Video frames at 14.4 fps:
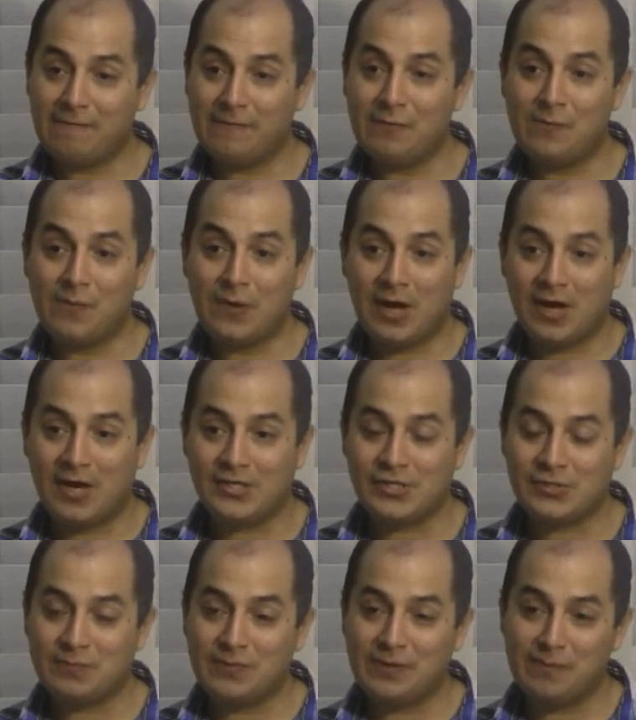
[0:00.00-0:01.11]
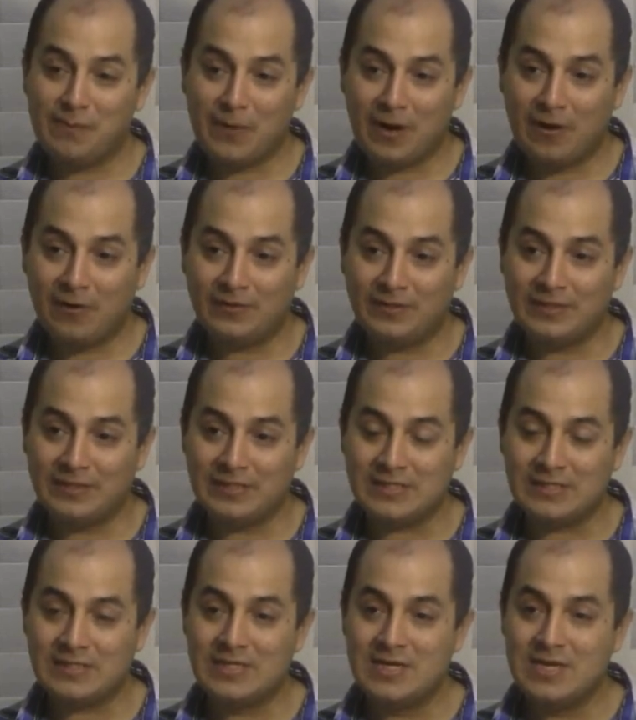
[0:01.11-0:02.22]
I feel blush being part of
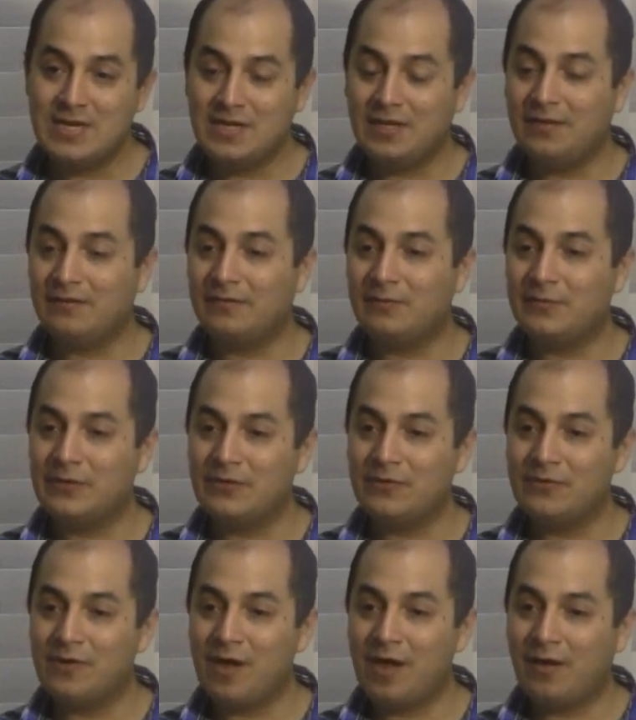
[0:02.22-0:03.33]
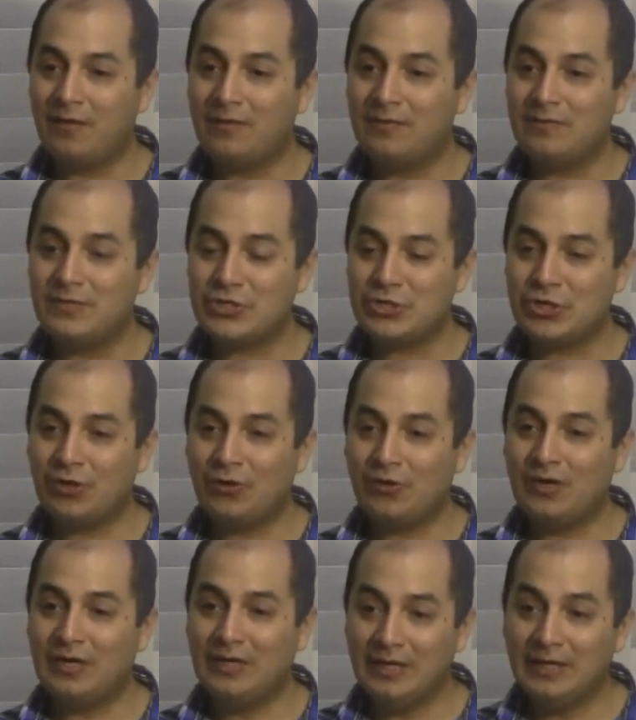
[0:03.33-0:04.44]
this interview and
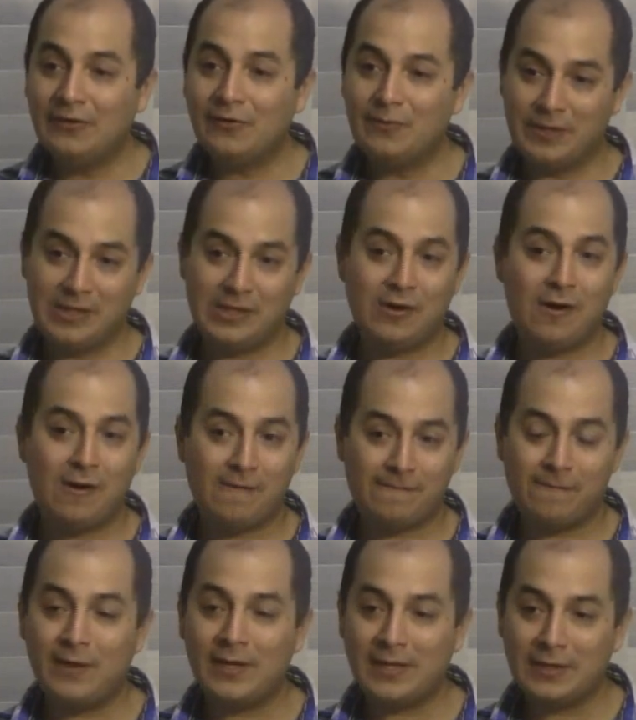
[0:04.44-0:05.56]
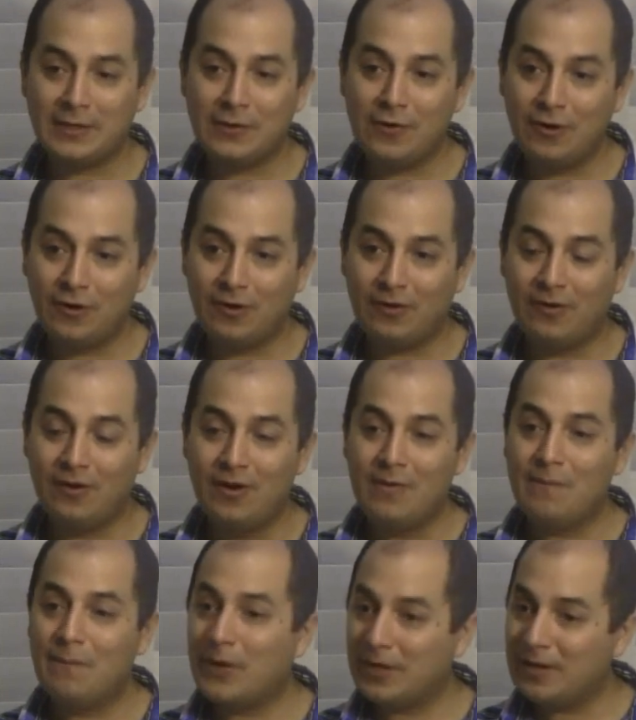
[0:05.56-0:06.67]
share a little bit of what I know her.
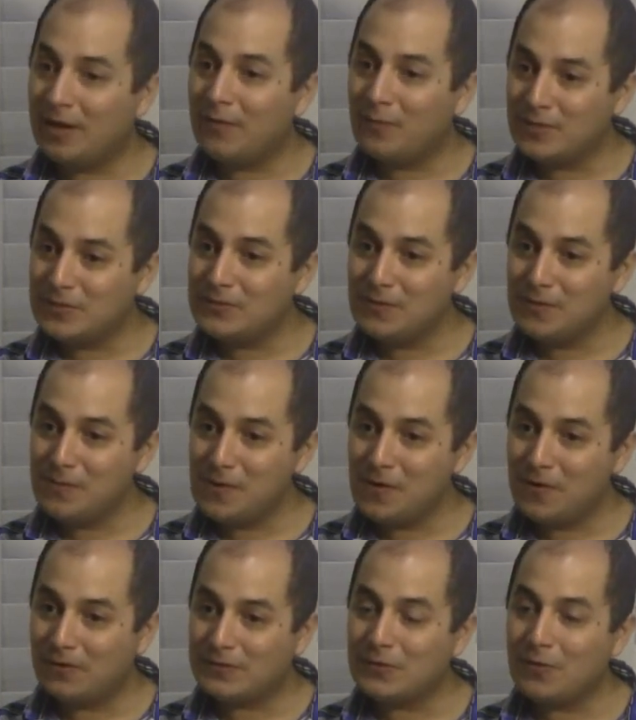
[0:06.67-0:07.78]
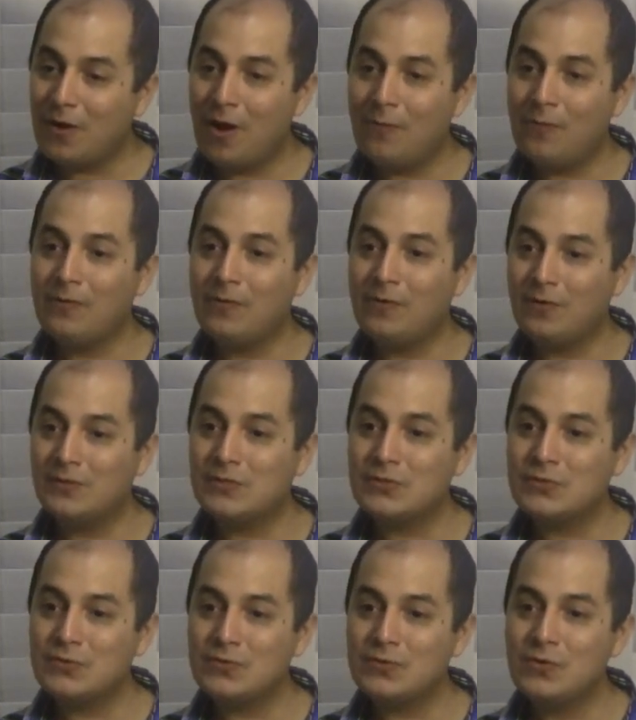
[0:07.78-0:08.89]
But I want to know more, so I would love
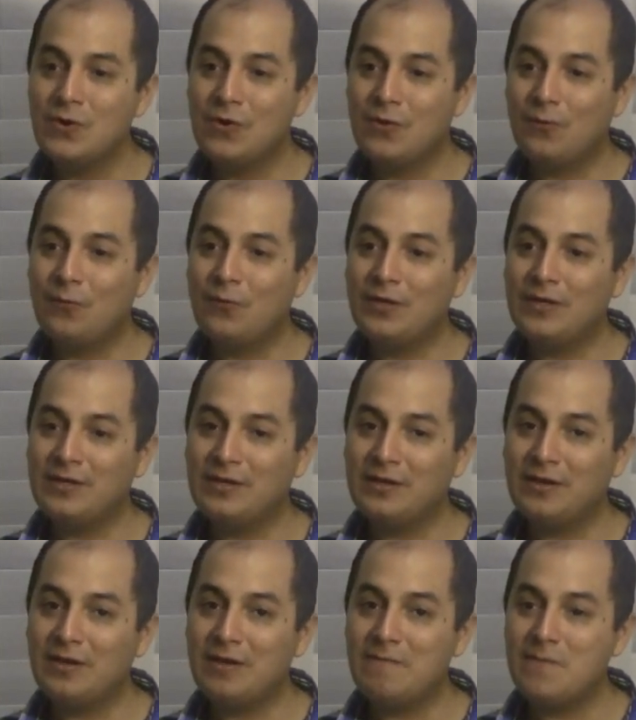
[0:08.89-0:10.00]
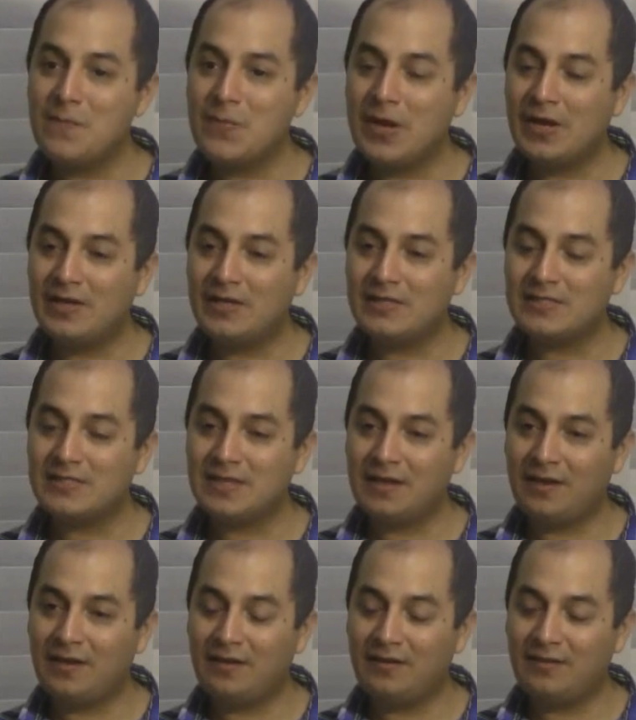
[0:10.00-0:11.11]
to really invest
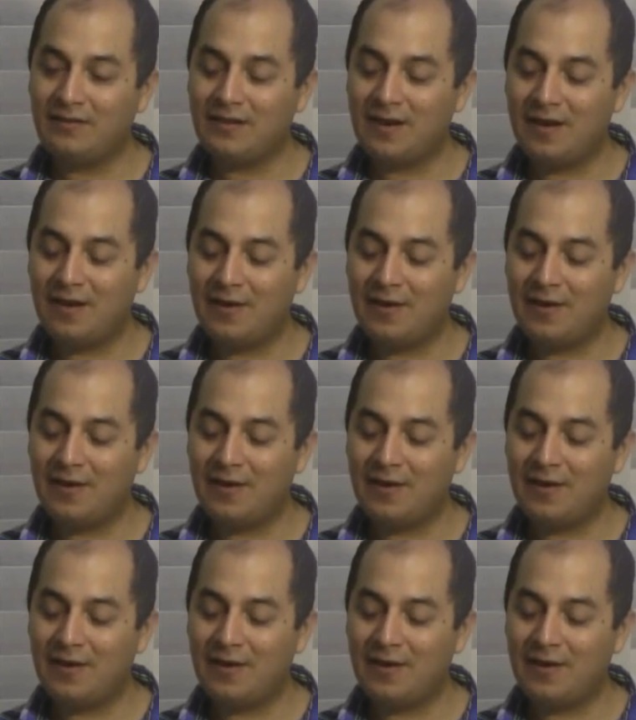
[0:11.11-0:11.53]
and